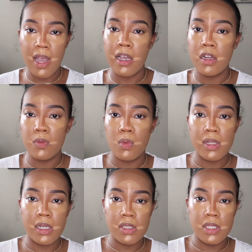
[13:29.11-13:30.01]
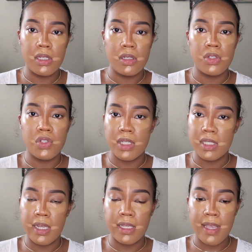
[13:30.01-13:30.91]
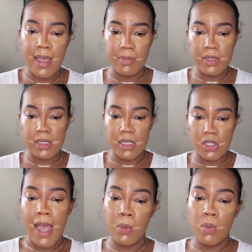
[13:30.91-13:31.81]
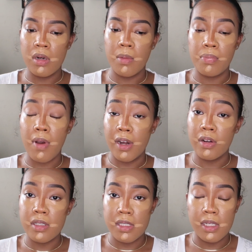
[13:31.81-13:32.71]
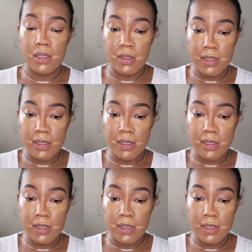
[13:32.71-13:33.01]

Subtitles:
I could have wore that concealer just like that, but since I want a brighter concealer,